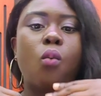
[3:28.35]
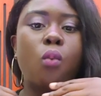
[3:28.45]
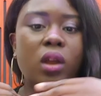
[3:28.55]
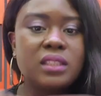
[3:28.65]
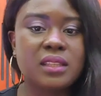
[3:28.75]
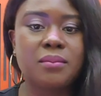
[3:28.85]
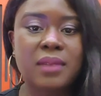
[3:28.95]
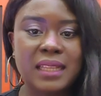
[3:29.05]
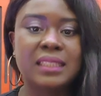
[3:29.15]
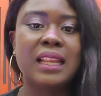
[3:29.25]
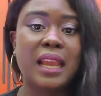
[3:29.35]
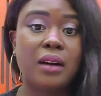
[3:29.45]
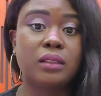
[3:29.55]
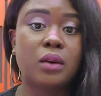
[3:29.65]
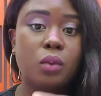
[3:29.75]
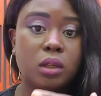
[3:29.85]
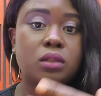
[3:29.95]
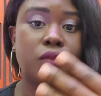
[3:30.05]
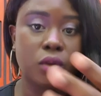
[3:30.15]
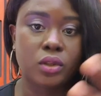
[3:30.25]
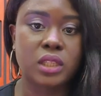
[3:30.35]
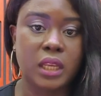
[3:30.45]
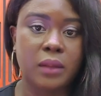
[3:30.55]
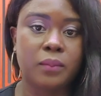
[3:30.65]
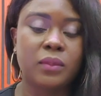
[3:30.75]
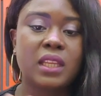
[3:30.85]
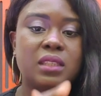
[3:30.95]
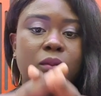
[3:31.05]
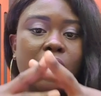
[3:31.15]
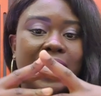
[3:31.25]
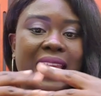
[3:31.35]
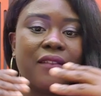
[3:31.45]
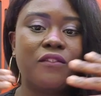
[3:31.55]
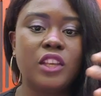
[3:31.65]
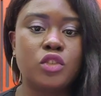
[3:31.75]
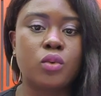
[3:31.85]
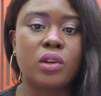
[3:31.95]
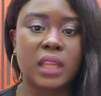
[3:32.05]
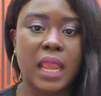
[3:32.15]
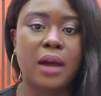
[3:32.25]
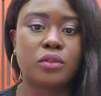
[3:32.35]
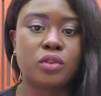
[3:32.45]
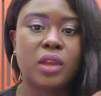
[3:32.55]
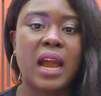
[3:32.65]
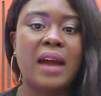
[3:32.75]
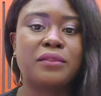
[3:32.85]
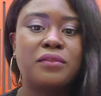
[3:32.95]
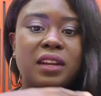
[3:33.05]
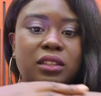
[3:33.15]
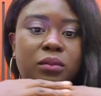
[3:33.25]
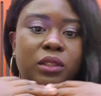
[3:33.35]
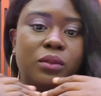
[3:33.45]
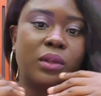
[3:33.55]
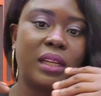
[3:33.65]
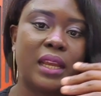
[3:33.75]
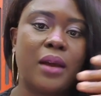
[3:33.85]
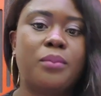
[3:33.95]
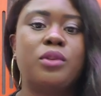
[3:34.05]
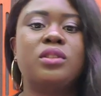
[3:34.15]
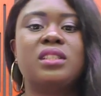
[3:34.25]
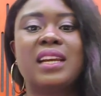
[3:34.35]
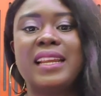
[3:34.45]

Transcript: What's the best layout that works for your team? It's more like a visual layout, so you have to find somebody who can help you design a